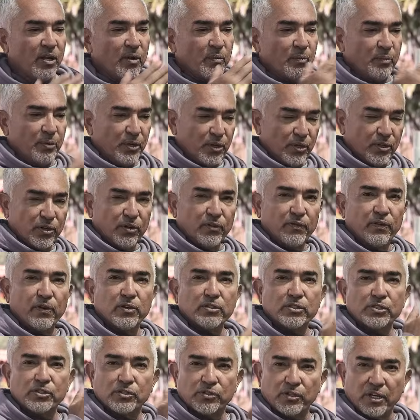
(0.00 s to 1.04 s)
Beautiful,
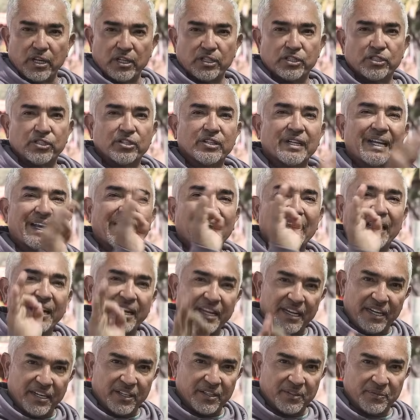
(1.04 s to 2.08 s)
structure,
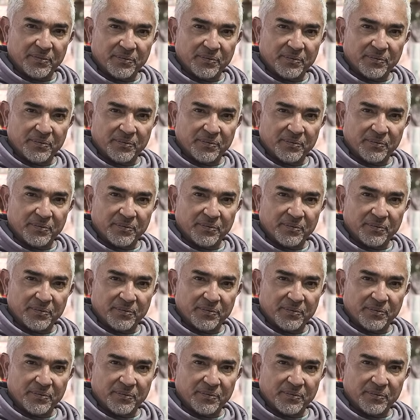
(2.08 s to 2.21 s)
clear.